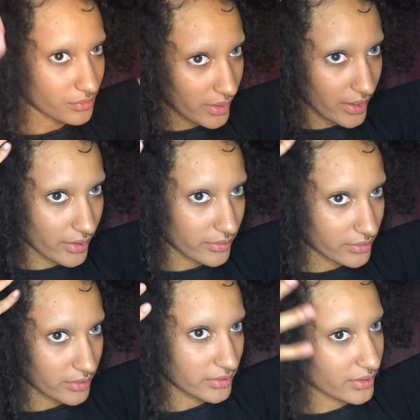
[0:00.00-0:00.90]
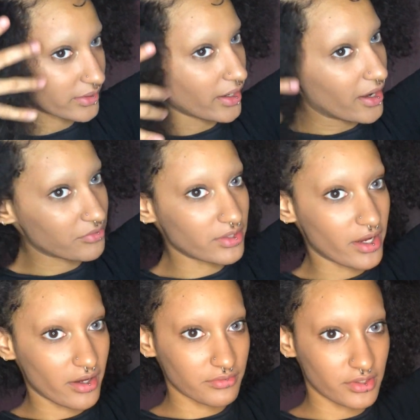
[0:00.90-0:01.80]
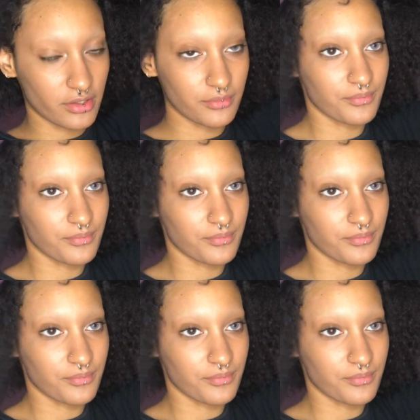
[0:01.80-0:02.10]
that it's like half and half, you know.